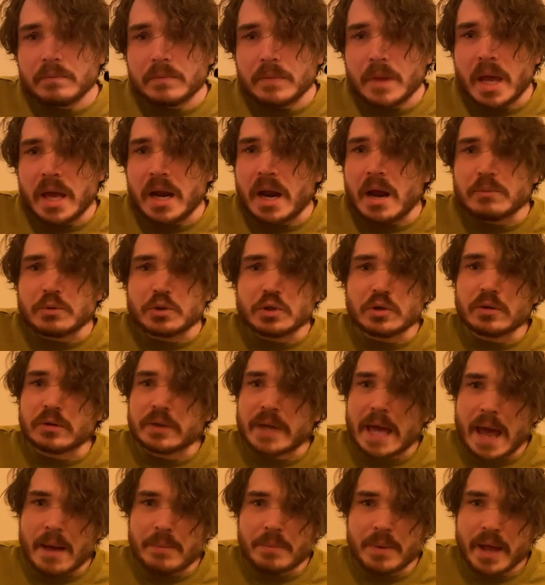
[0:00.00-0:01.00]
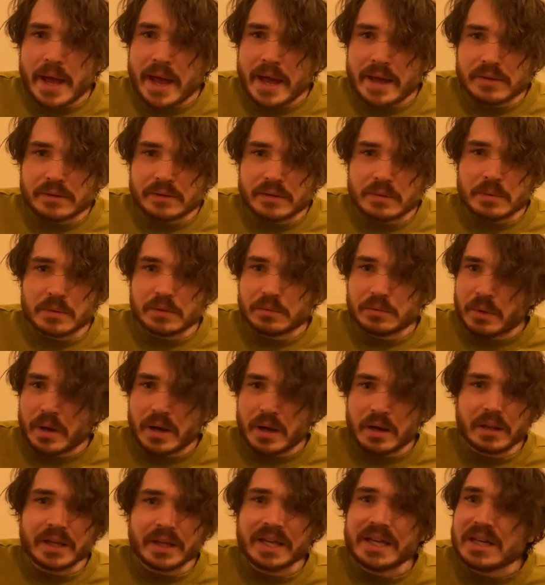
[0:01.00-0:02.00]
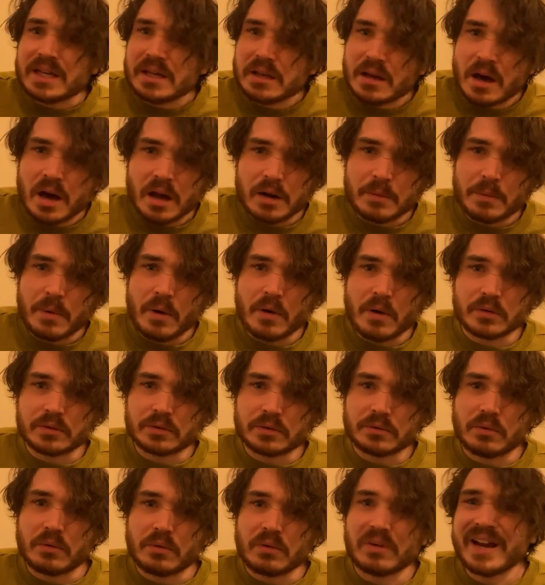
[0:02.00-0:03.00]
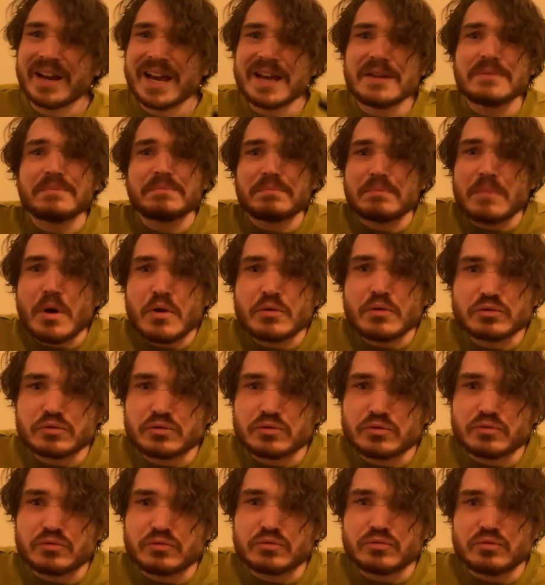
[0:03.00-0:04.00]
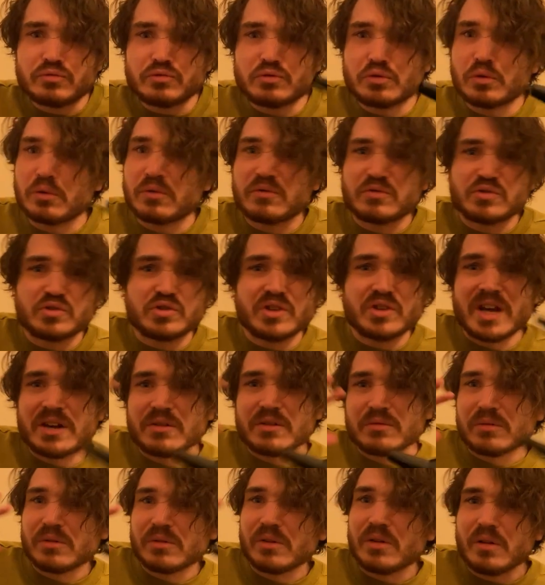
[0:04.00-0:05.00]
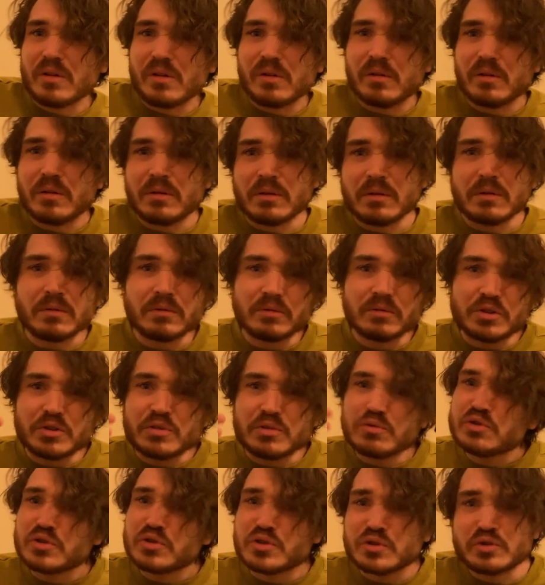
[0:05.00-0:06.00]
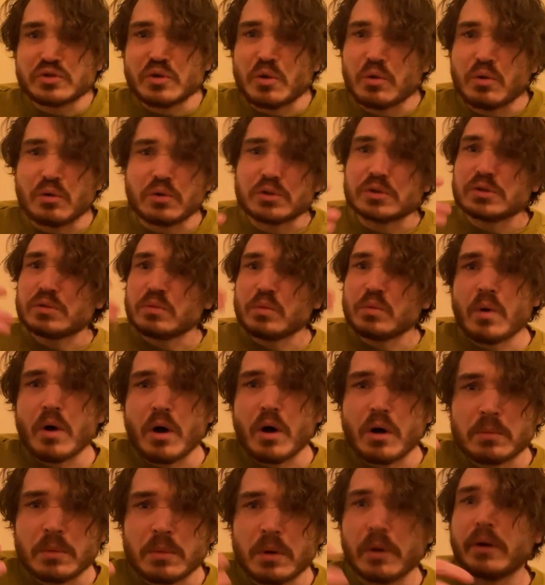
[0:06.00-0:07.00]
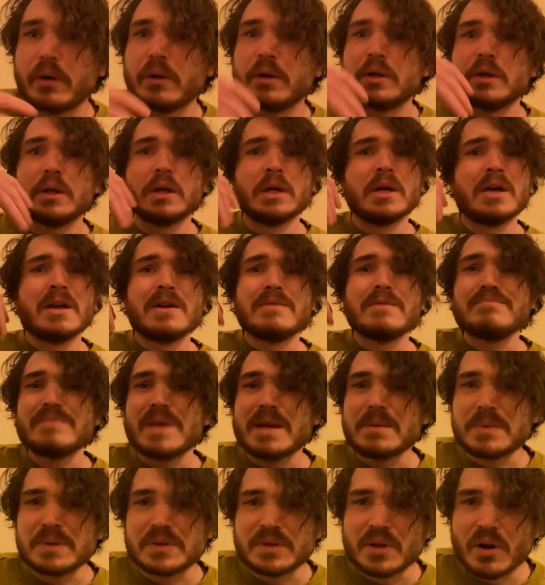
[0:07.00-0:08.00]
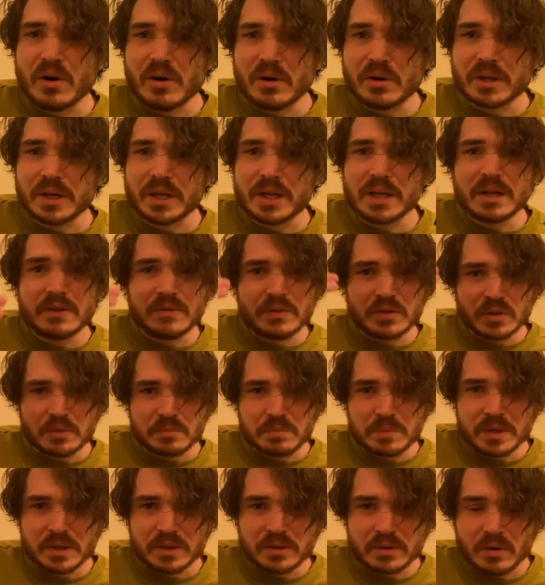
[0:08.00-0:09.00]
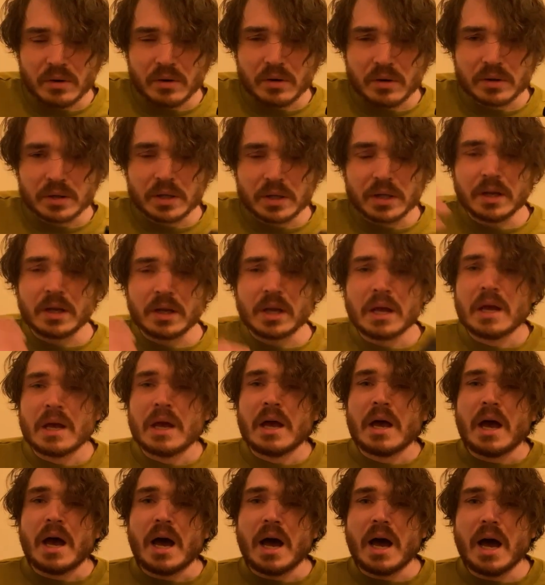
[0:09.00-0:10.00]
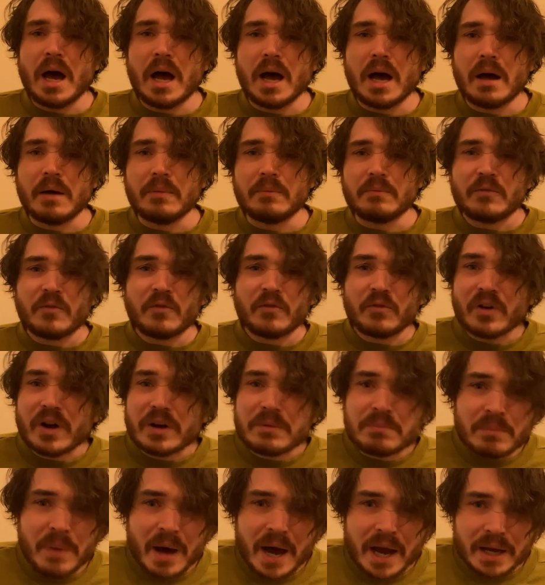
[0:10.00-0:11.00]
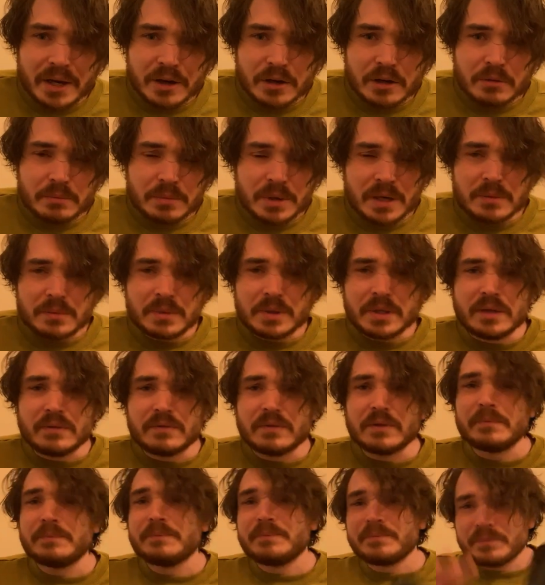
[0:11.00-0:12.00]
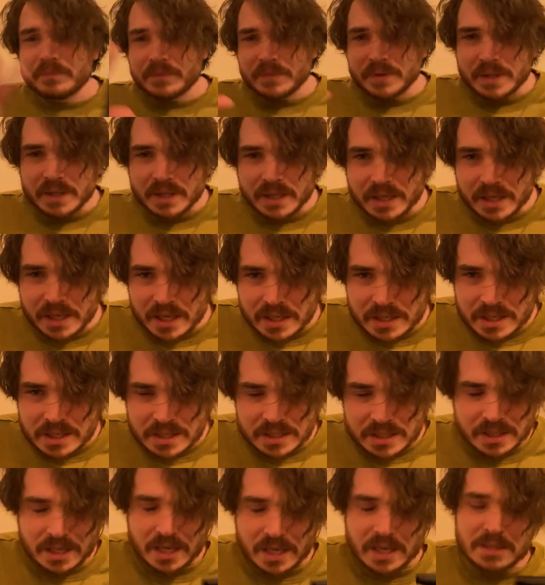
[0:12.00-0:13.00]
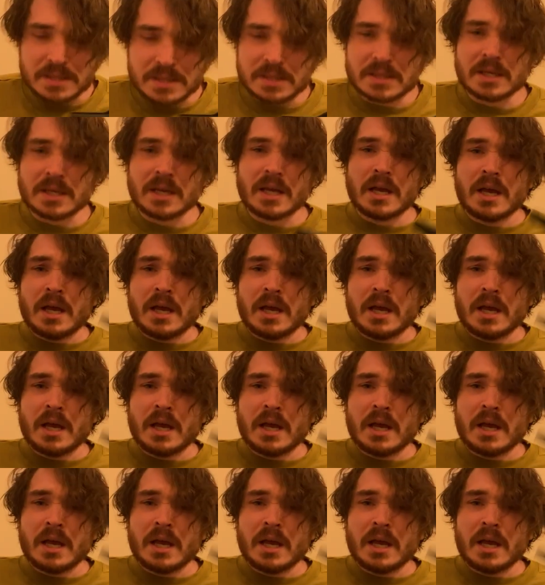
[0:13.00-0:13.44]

I'm sure Napa has them as well. Any auto parts store and most sort of general use stores, Walmart, maybe Target if it's a big Target, Fred Meyer maybe even. In any case,